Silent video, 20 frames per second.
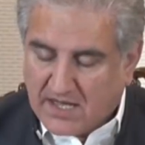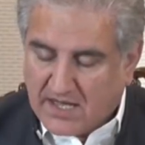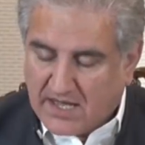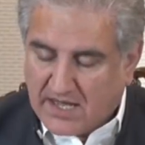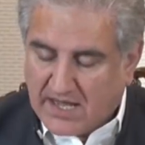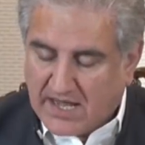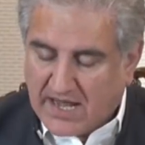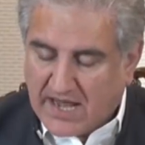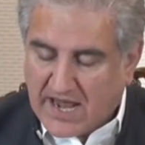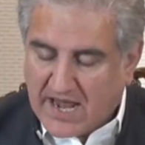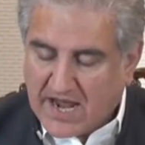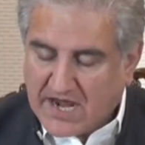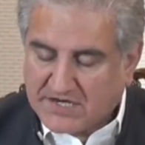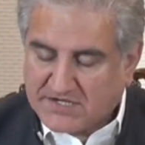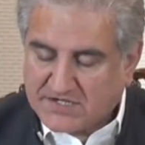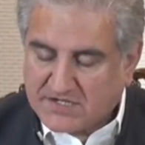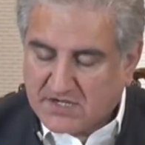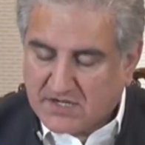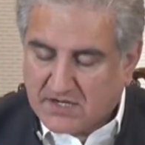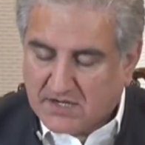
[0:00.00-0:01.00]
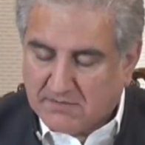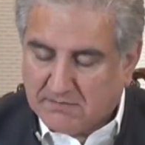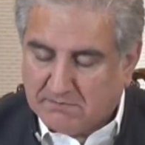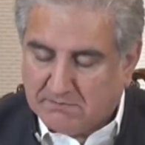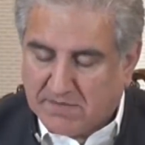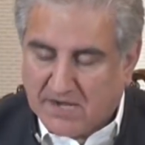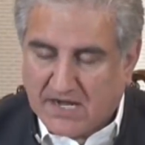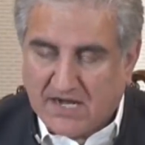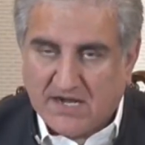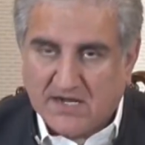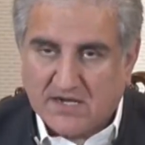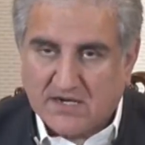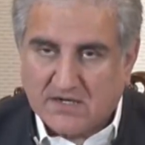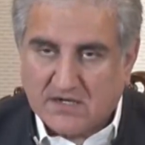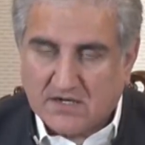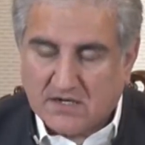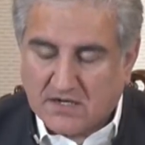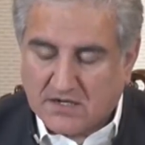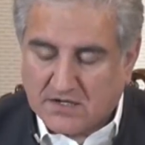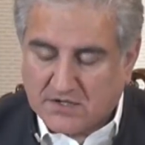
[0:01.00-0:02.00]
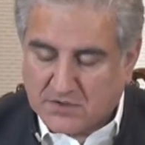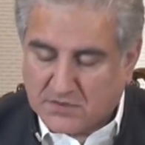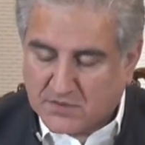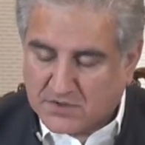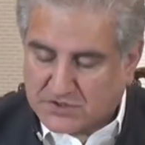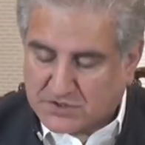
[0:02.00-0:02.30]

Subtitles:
a 8 billion US